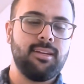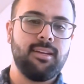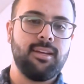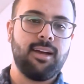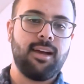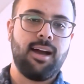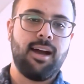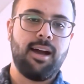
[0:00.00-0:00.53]

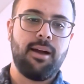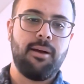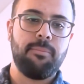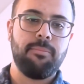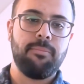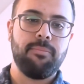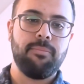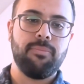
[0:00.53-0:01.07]

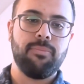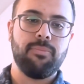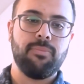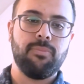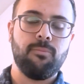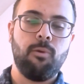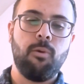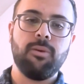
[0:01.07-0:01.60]

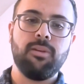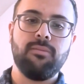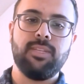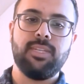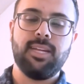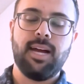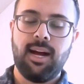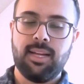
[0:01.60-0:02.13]
what we've
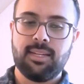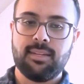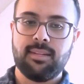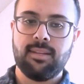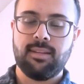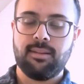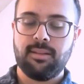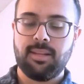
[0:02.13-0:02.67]

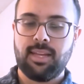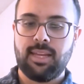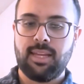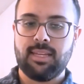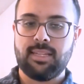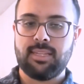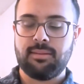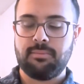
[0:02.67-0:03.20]
done
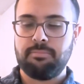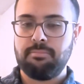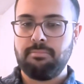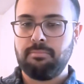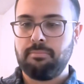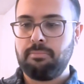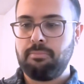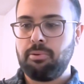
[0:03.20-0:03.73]
is
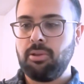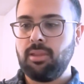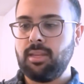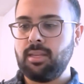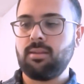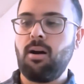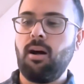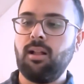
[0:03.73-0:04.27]
put this
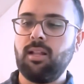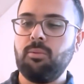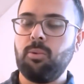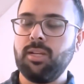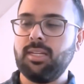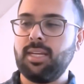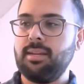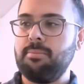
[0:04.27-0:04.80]
all in one
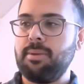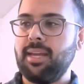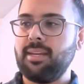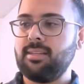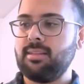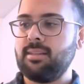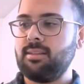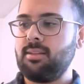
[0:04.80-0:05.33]

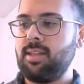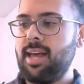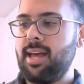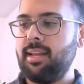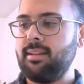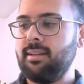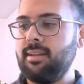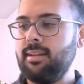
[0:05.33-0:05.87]
database so
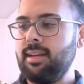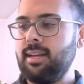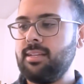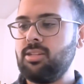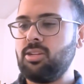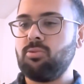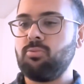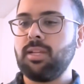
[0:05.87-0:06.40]
that it's
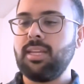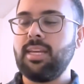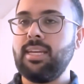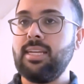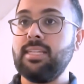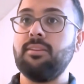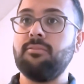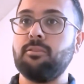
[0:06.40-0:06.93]
just really
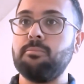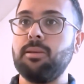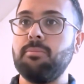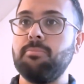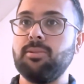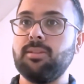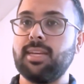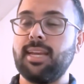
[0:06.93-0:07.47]
easy for
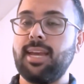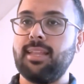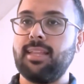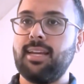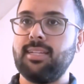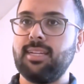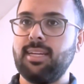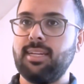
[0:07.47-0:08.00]
people to get
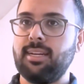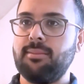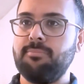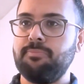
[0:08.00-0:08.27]
that data.